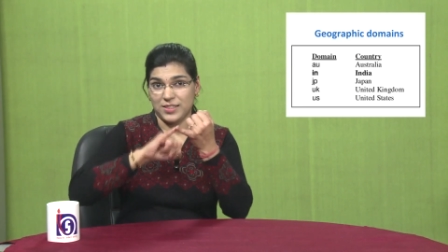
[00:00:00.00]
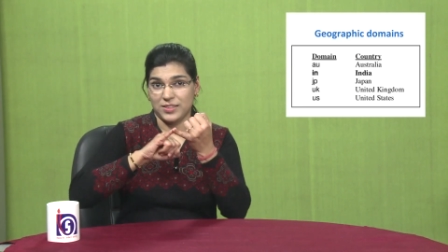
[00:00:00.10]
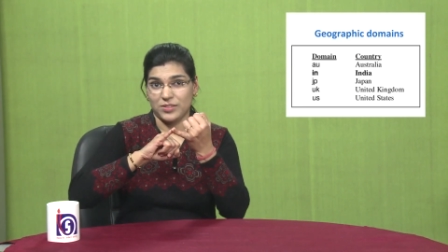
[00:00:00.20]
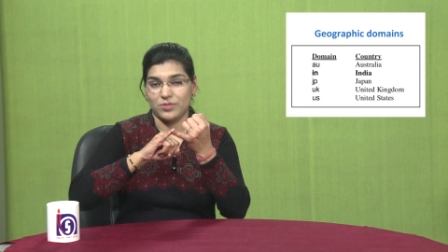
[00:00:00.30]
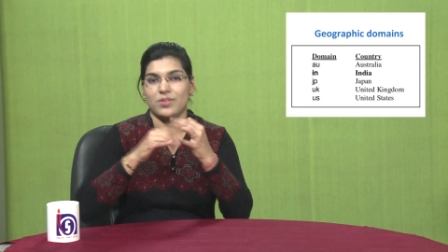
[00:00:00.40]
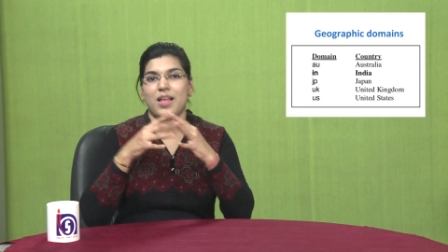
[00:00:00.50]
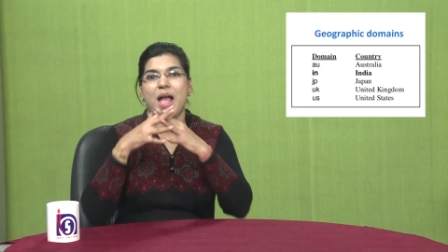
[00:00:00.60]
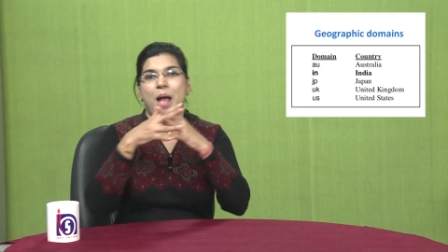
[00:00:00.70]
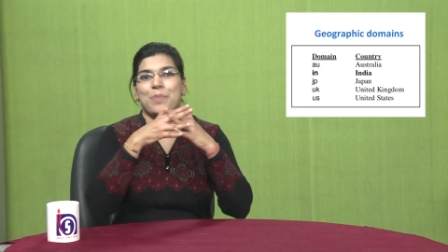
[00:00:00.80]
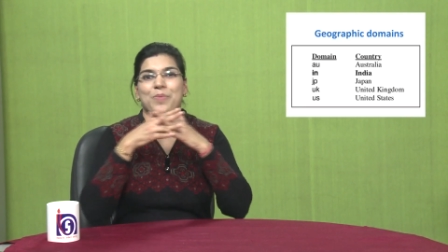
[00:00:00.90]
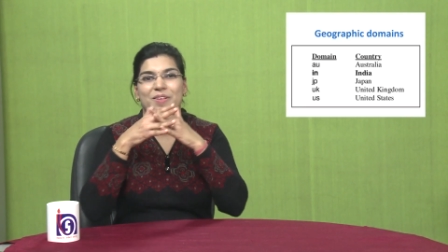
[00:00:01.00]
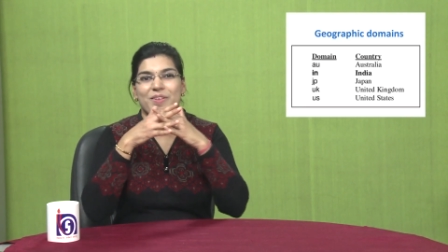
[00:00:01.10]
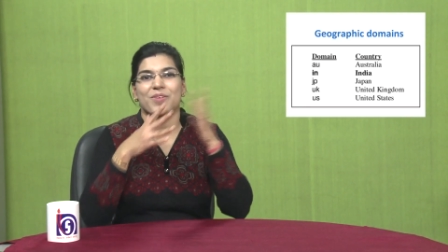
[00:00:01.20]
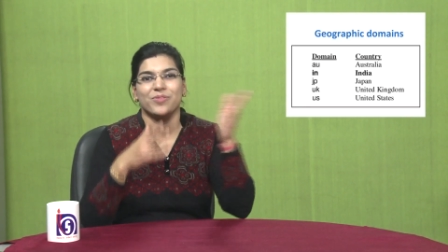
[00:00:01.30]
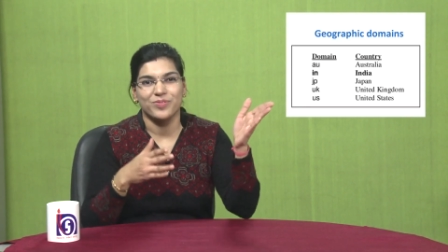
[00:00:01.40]
US,
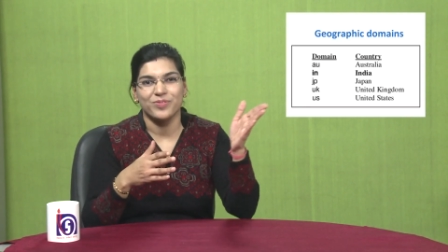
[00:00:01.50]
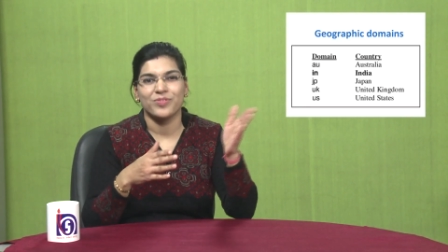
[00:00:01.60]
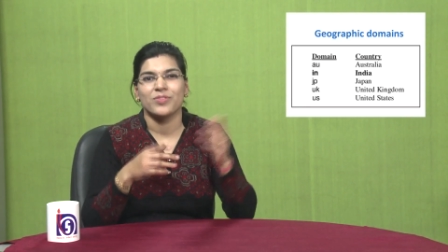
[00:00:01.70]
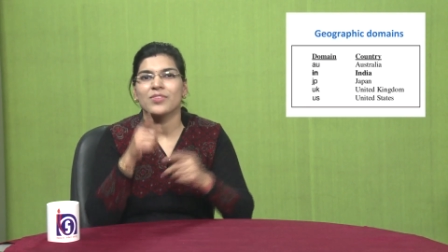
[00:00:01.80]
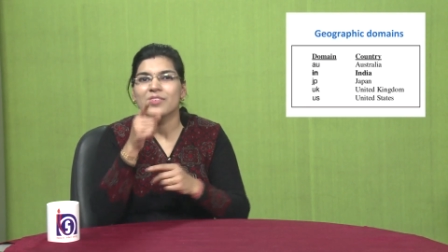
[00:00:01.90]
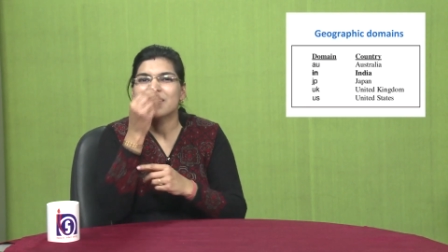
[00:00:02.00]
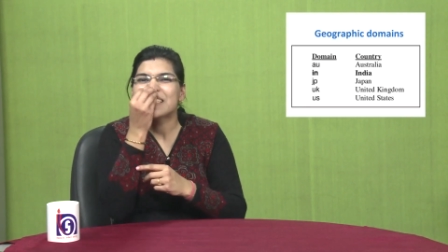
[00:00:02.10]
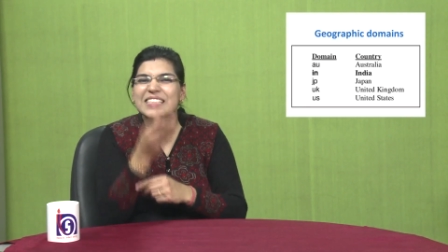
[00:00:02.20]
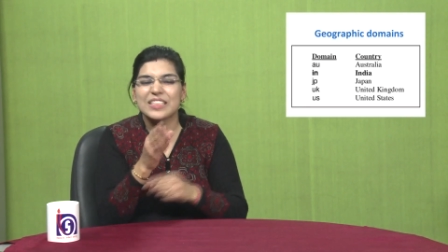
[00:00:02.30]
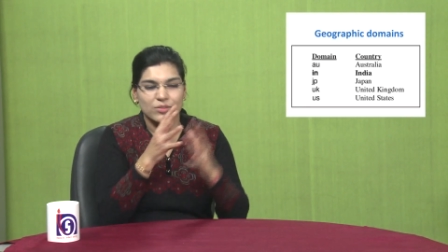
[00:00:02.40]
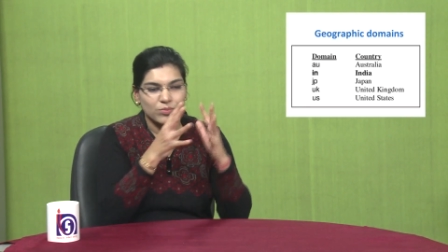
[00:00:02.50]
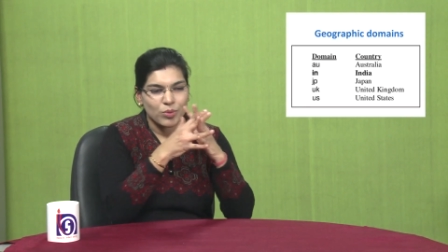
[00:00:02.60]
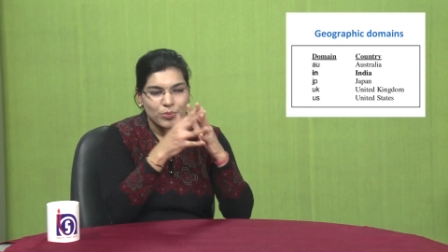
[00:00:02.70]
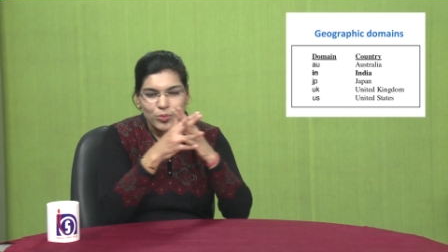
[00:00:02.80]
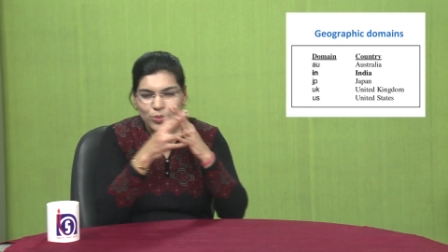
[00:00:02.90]
United States.
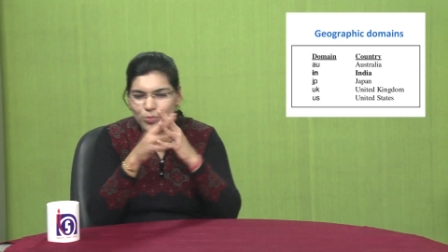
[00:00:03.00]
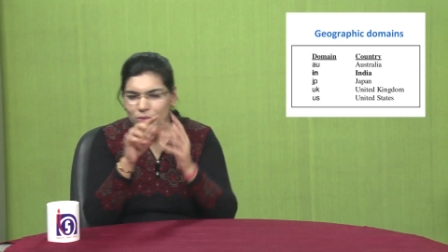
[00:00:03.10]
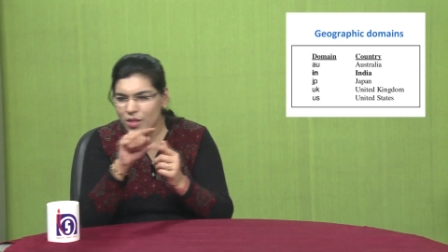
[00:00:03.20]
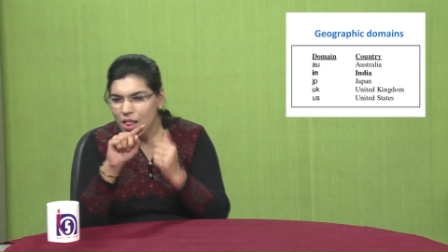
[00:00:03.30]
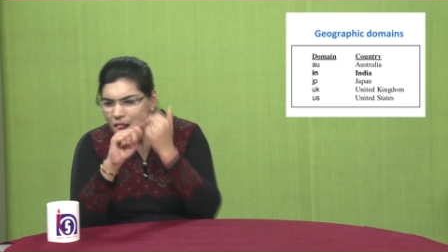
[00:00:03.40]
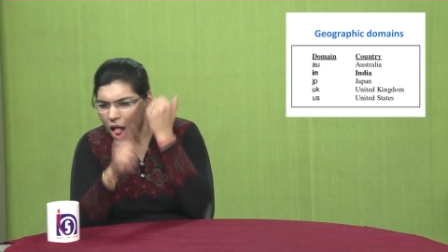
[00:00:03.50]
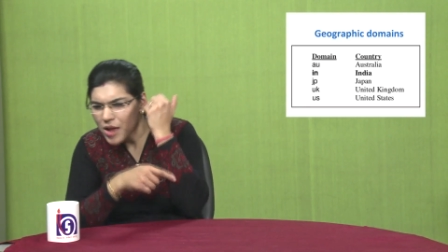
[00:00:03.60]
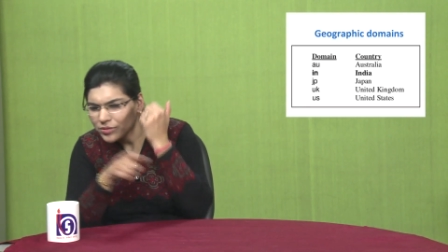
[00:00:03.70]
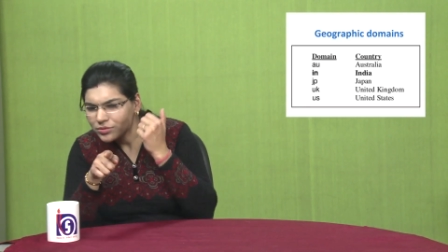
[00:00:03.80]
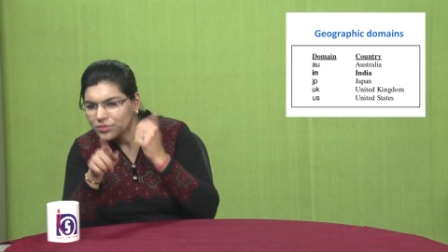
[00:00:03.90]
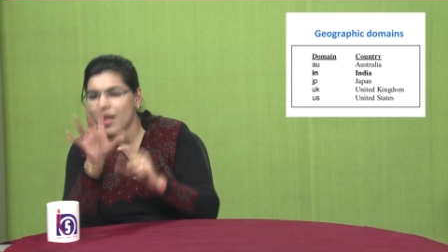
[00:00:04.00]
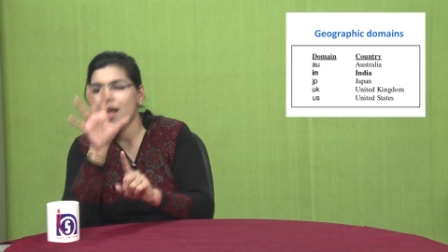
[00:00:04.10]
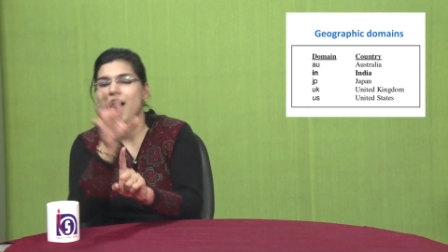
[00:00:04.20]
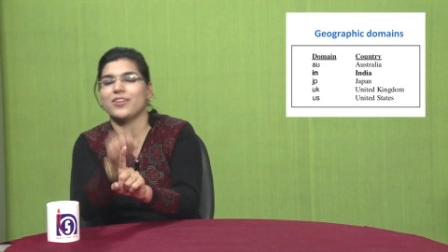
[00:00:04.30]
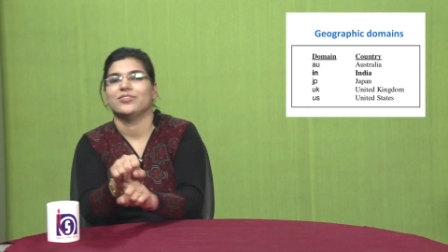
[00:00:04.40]
Easy?
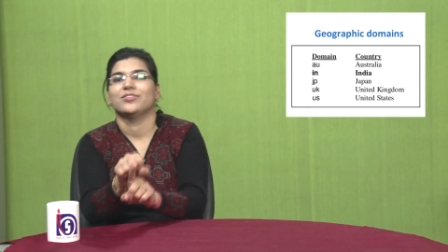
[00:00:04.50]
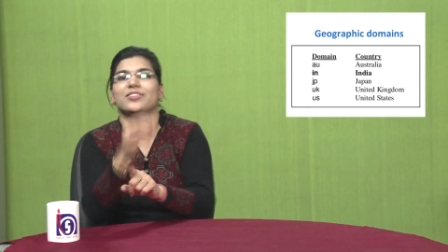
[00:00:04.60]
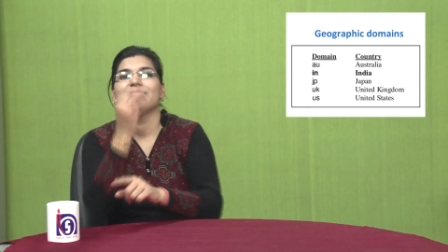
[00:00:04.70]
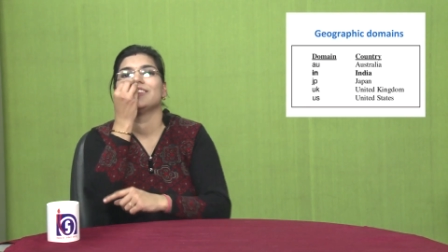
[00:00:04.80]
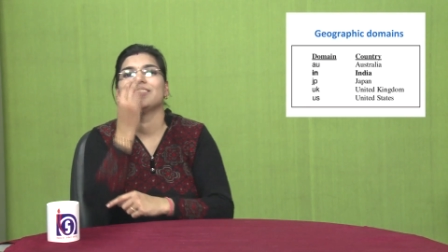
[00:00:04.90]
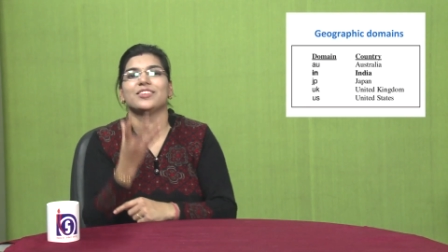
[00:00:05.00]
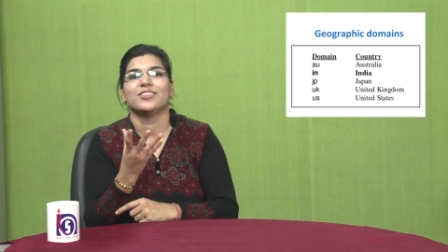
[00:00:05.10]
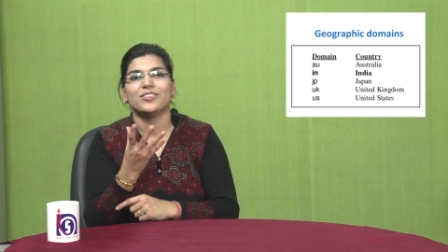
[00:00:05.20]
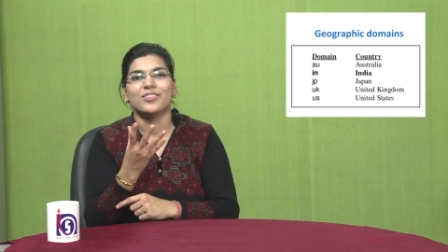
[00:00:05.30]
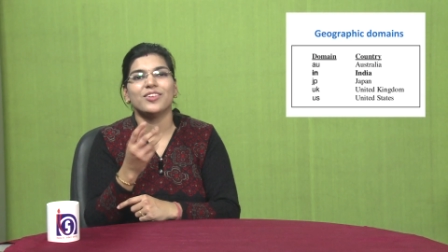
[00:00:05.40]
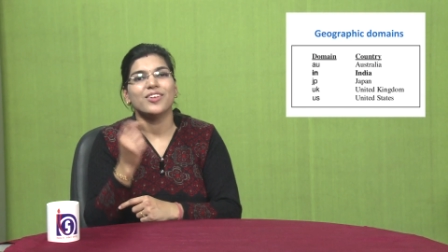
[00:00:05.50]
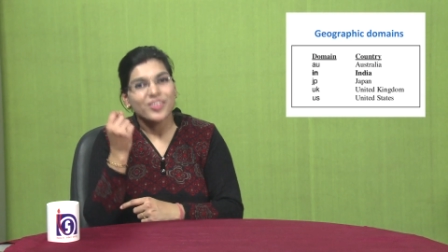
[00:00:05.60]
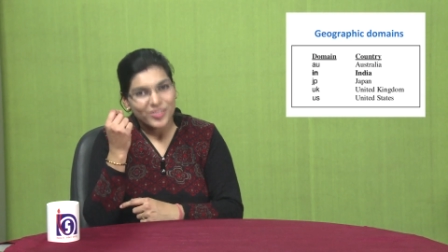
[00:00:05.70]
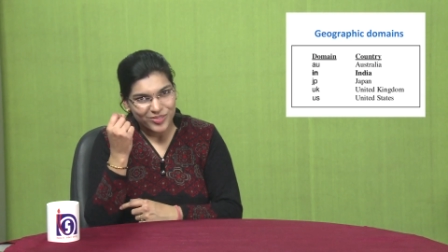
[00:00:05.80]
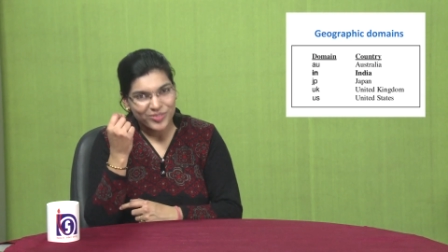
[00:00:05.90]
So the initials
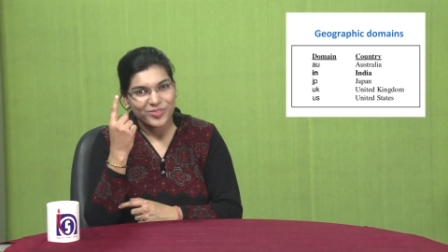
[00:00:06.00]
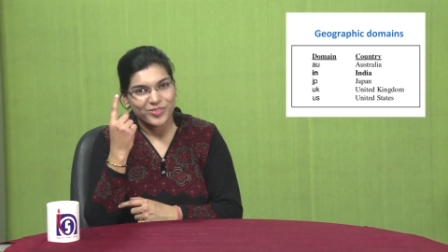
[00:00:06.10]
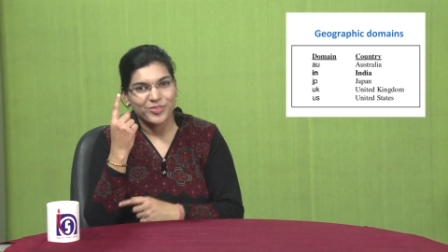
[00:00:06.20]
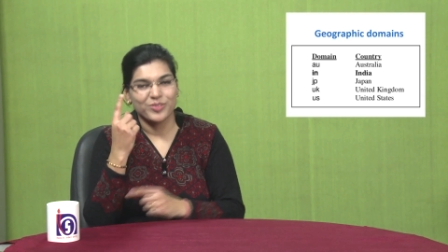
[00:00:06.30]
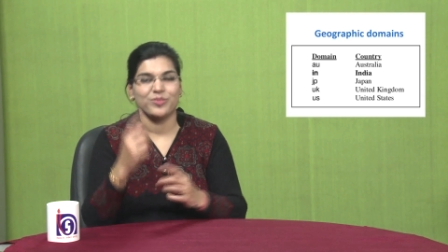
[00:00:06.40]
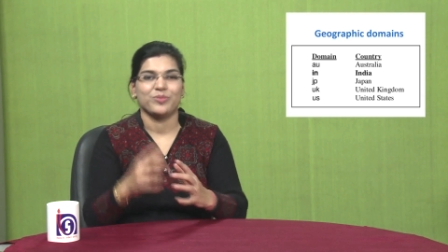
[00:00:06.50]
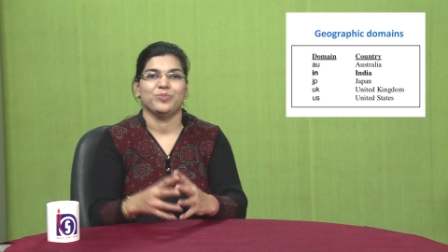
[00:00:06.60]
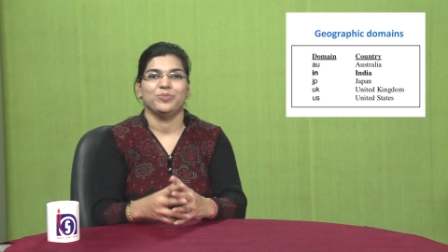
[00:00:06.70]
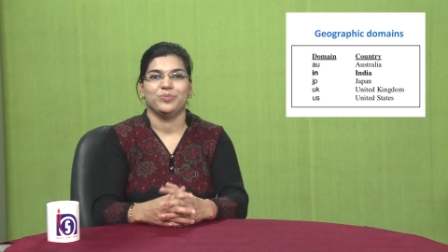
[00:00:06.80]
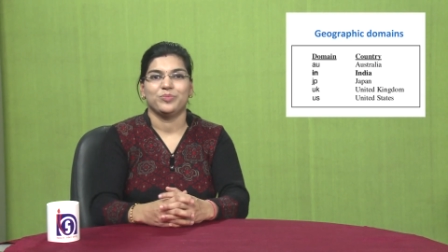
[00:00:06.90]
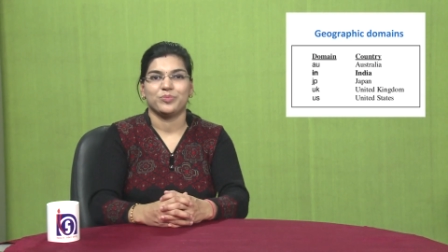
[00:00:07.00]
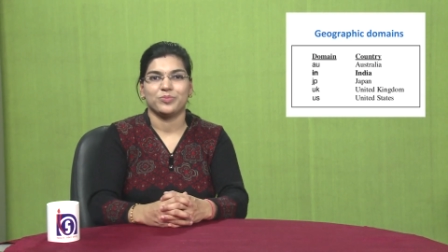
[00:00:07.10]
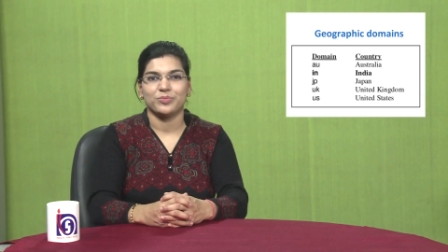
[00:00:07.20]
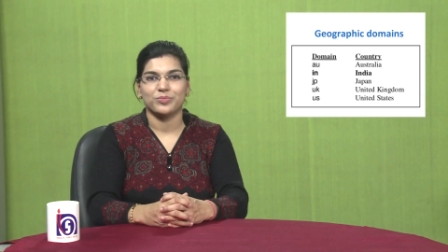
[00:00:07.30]
represent the country.